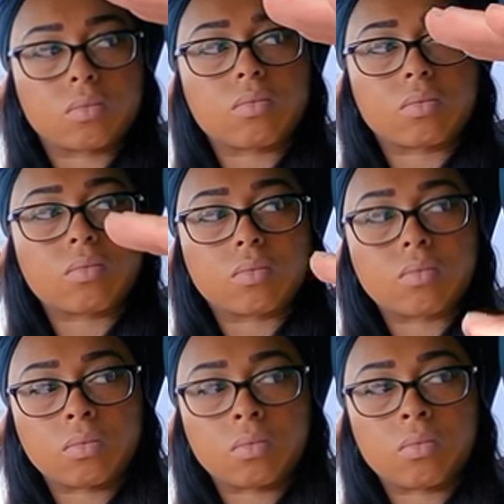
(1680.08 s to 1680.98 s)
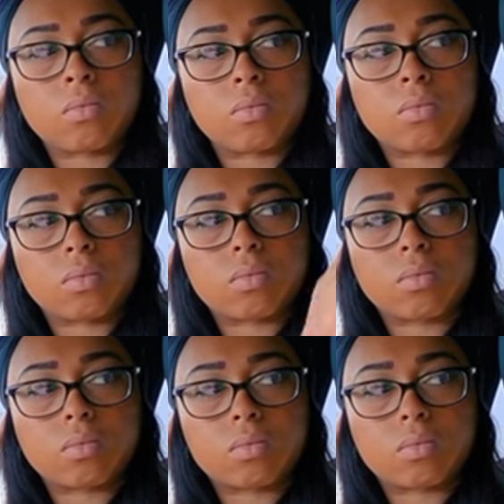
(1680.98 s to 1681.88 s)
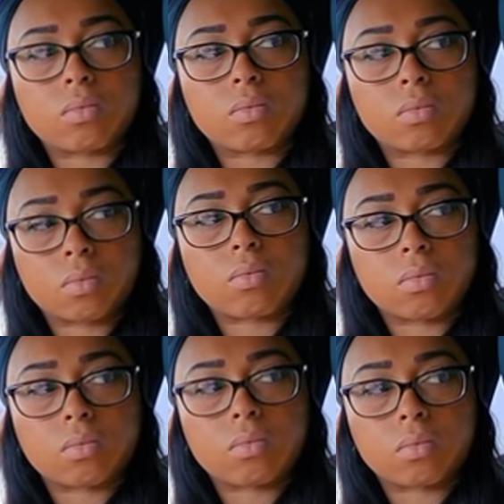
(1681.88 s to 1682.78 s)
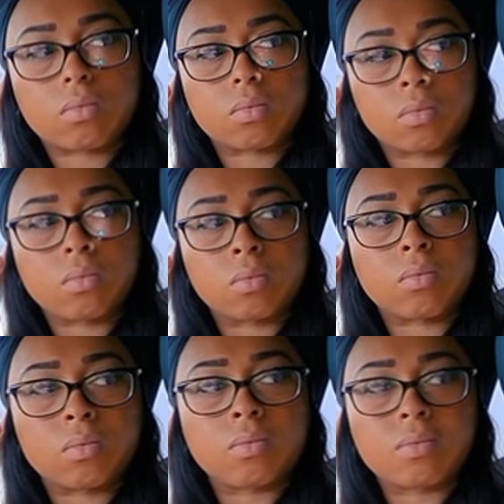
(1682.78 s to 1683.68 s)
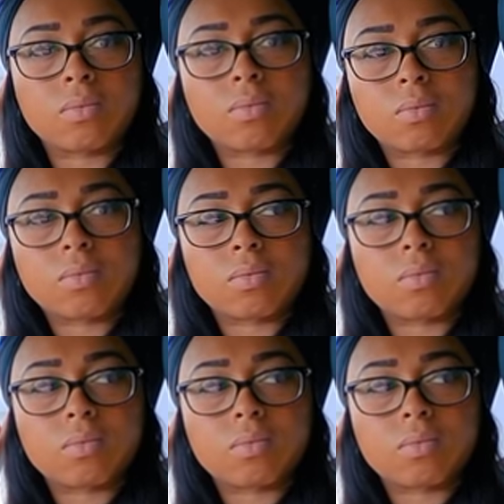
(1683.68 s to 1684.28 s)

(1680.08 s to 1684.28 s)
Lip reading: (silent)